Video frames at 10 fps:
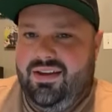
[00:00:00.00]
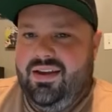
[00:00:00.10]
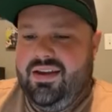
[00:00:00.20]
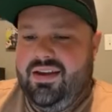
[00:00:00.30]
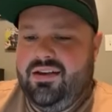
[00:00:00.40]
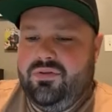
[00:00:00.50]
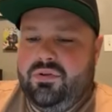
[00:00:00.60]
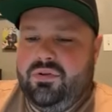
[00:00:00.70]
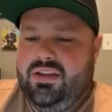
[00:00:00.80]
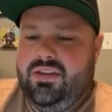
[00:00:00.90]
Hey,
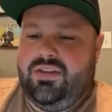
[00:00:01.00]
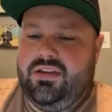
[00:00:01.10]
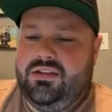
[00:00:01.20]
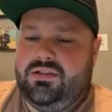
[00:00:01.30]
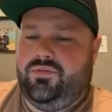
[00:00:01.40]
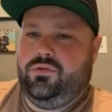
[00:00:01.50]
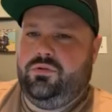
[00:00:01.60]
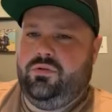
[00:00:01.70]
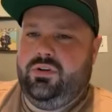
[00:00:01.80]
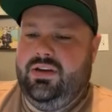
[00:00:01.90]
everybody. Thanks
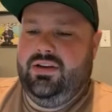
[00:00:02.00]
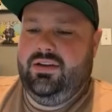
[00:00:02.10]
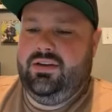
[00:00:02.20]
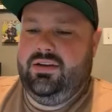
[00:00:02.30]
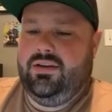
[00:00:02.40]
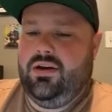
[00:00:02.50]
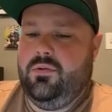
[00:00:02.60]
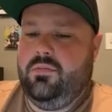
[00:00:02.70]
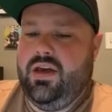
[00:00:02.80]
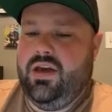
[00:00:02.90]
for
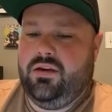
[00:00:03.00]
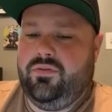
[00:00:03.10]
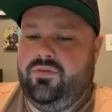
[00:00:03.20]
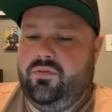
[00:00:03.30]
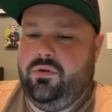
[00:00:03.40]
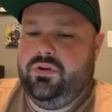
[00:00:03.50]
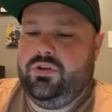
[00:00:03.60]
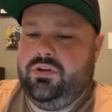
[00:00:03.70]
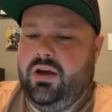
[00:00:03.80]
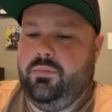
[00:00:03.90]
coming back for
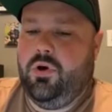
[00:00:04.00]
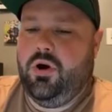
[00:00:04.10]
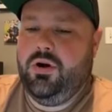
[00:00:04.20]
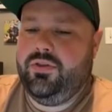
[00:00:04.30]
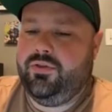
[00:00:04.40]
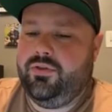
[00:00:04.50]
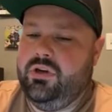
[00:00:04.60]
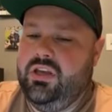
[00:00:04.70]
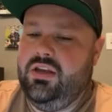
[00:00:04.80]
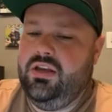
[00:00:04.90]
part
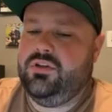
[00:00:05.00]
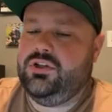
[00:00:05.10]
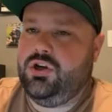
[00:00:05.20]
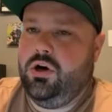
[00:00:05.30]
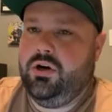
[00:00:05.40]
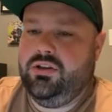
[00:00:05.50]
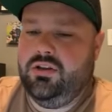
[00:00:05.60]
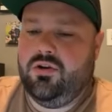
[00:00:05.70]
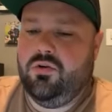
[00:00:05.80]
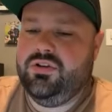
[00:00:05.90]
3 of the Charting the
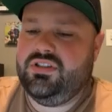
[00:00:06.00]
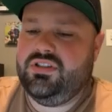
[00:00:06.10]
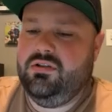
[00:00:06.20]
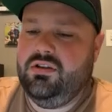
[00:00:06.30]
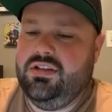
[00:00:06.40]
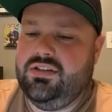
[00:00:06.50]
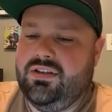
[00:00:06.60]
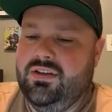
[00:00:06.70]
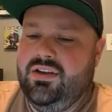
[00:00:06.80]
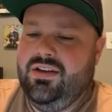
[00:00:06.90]
Course series.
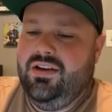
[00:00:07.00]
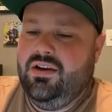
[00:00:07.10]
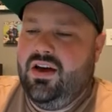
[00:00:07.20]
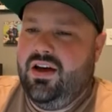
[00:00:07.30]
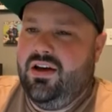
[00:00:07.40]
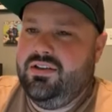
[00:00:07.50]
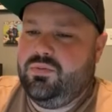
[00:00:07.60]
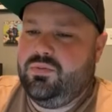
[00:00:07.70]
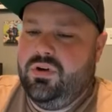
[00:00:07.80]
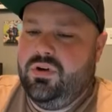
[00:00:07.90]
This
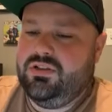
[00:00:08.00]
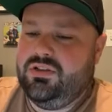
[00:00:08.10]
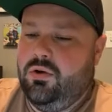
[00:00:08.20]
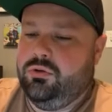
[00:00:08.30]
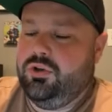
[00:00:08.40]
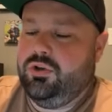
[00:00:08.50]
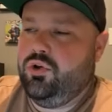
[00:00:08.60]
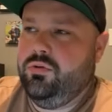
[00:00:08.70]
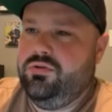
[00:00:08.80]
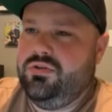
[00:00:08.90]
one is called
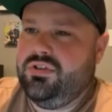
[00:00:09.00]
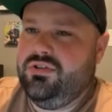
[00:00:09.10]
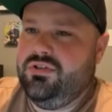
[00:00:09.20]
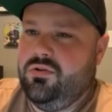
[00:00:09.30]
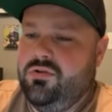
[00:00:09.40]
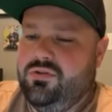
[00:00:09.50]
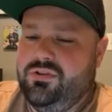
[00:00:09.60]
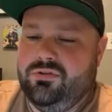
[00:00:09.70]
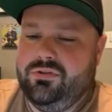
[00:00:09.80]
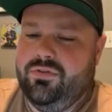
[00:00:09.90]
Cruise Control.
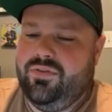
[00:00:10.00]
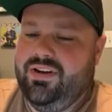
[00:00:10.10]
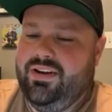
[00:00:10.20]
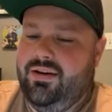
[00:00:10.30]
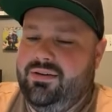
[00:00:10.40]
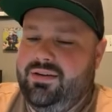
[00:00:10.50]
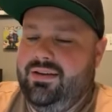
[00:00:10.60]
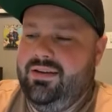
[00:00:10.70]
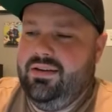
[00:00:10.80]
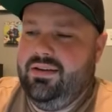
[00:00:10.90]
You'll find out
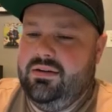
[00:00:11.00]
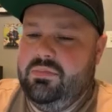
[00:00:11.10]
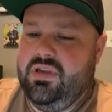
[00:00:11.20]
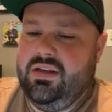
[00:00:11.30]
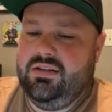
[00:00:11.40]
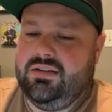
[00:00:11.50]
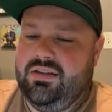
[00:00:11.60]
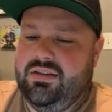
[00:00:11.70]
in a minute.